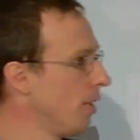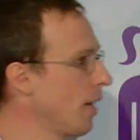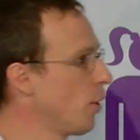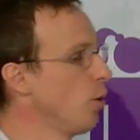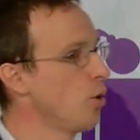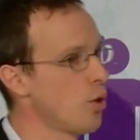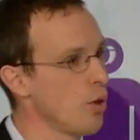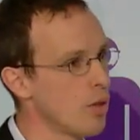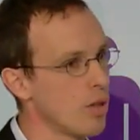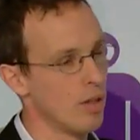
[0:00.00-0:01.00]
that you
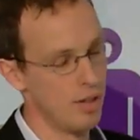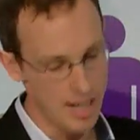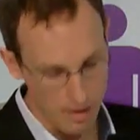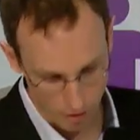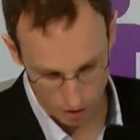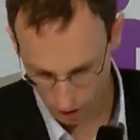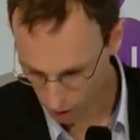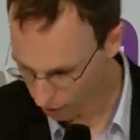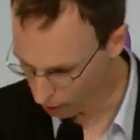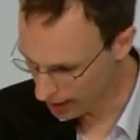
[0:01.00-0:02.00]
should never
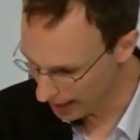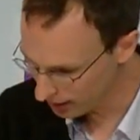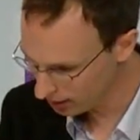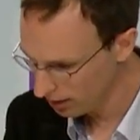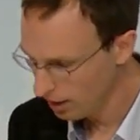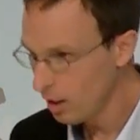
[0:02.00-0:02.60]
forget,